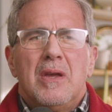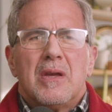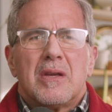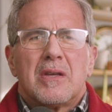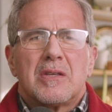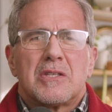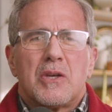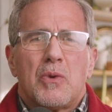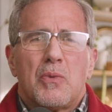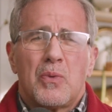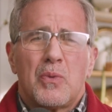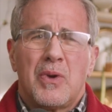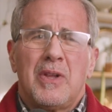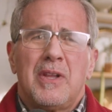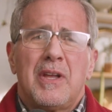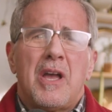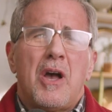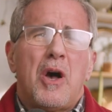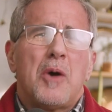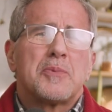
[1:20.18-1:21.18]
Because it
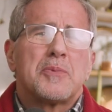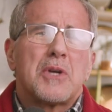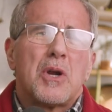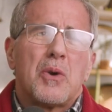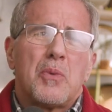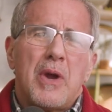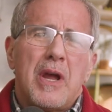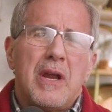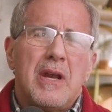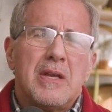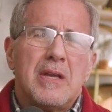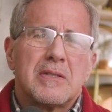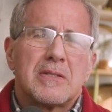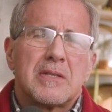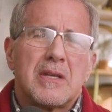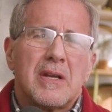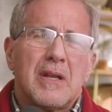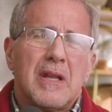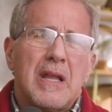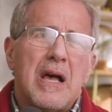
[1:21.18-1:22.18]
really helps our
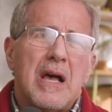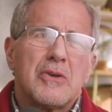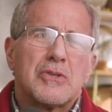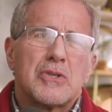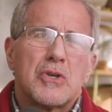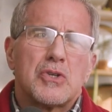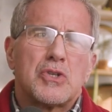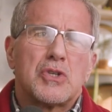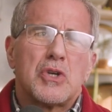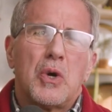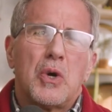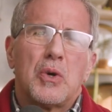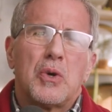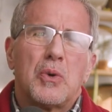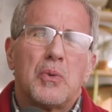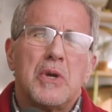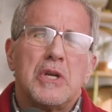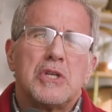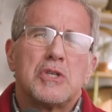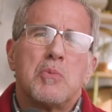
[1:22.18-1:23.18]
ratings and allows our show
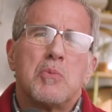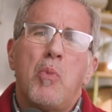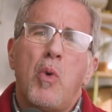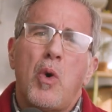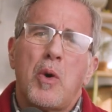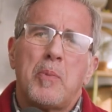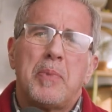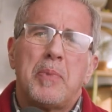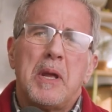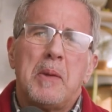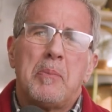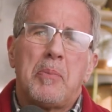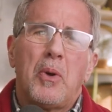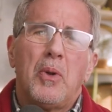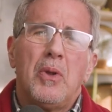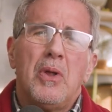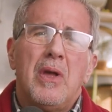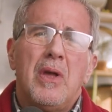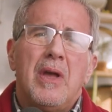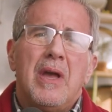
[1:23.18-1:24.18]
to reach more
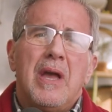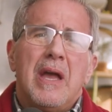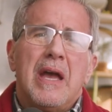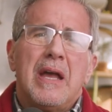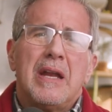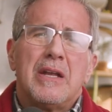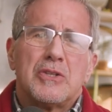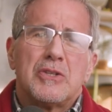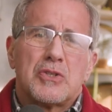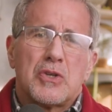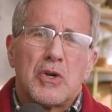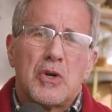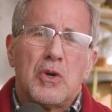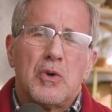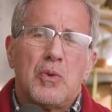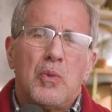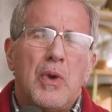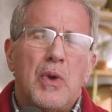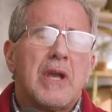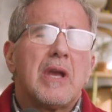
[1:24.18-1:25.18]
people. And in
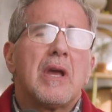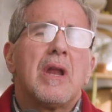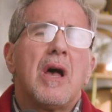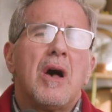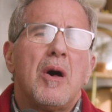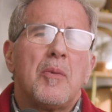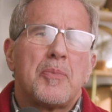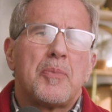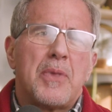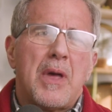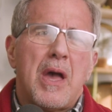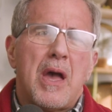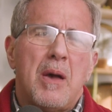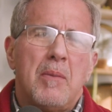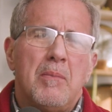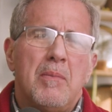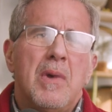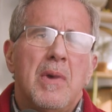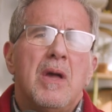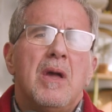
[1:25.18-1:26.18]
turn, we could help
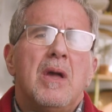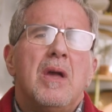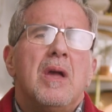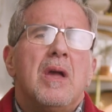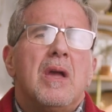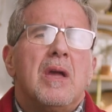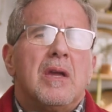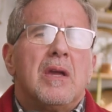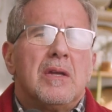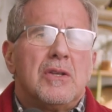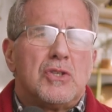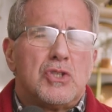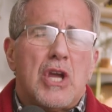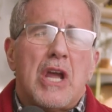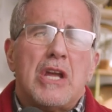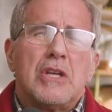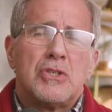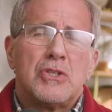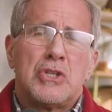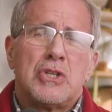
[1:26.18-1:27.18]
them
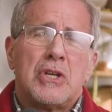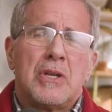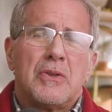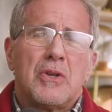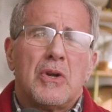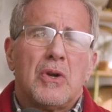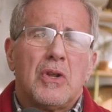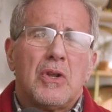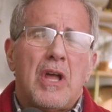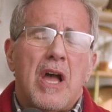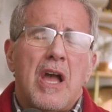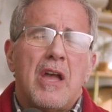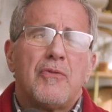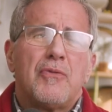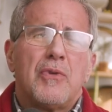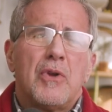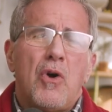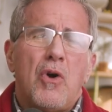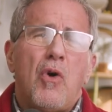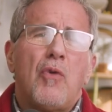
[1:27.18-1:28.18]
changing their
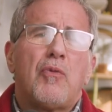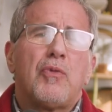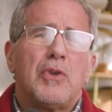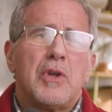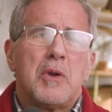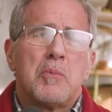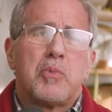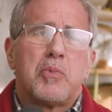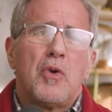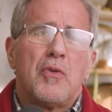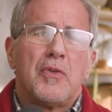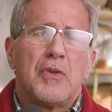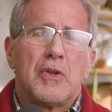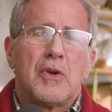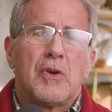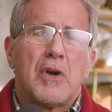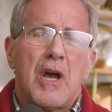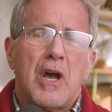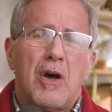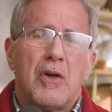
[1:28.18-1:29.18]
life and hopefully improving
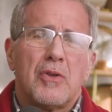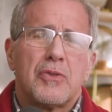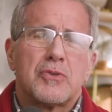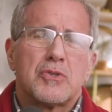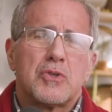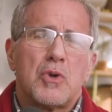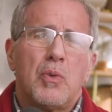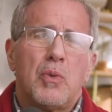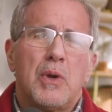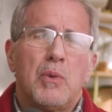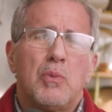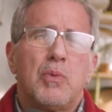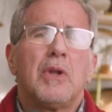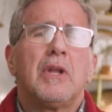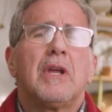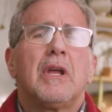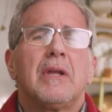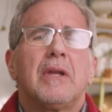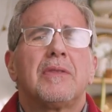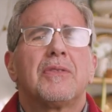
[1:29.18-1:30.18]
their health. So we
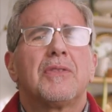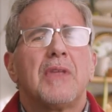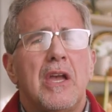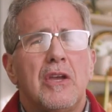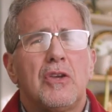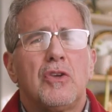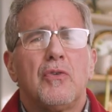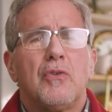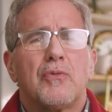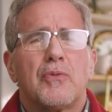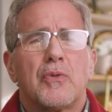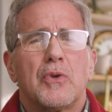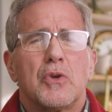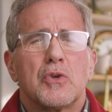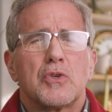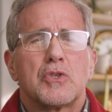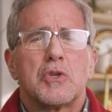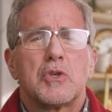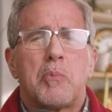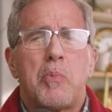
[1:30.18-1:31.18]
really thank you for
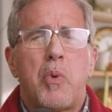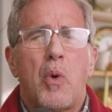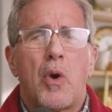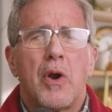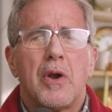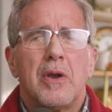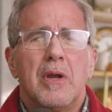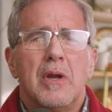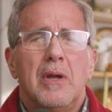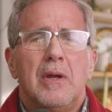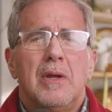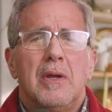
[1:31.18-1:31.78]
your support.